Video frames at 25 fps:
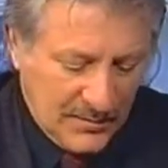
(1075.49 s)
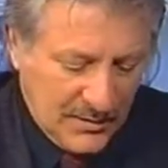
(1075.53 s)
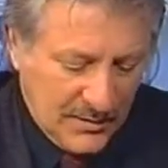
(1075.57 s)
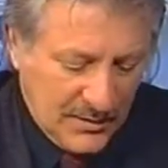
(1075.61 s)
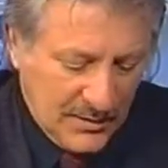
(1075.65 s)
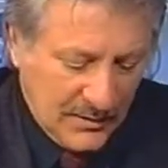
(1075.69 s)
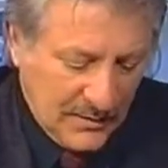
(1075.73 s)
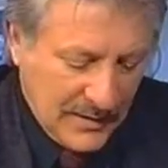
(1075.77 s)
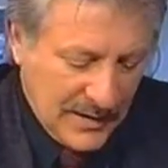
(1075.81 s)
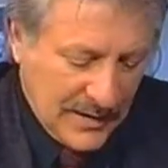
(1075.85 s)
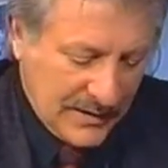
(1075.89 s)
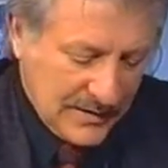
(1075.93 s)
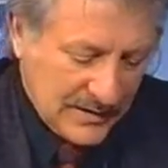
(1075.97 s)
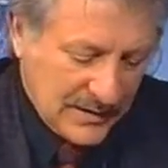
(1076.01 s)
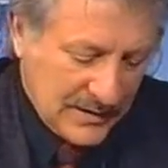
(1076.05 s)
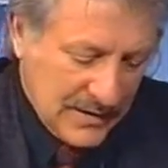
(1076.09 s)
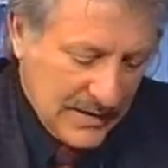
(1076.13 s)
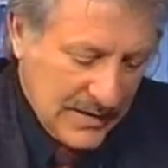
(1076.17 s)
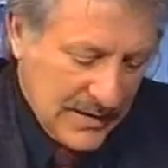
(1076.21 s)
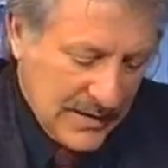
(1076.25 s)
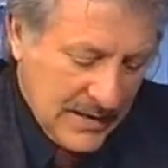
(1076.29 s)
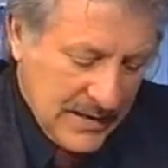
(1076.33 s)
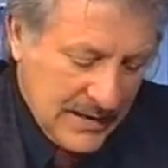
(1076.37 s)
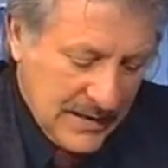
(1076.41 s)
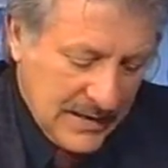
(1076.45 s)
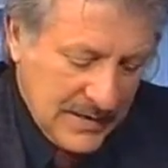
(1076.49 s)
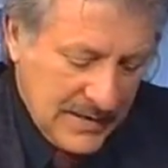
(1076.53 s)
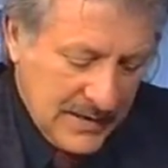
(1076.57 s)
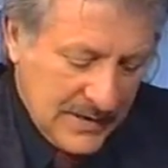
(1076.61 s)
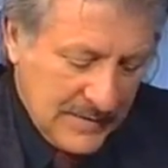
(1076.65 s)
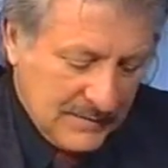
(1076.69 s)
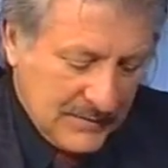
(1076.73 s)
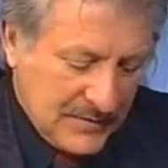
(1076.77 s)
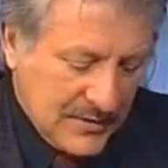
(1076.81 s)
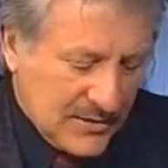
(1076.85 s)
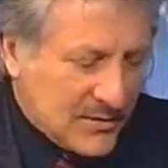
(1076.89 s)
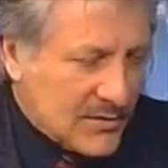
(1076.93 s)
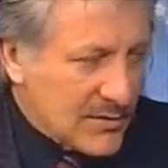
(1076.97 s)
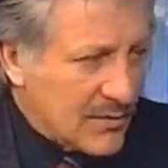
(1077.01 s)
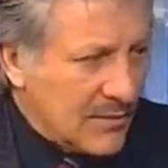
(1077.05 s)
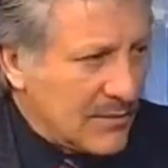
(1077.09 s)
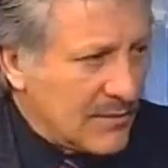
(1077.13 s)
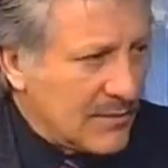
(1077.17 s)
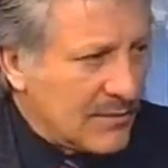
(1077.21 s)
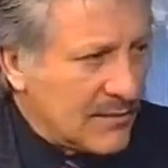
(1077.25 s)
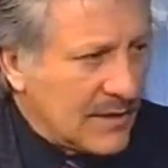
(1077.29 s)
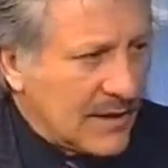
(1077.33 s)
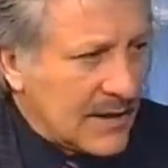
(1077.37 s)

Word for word: ball of wax. Just a mess. Does your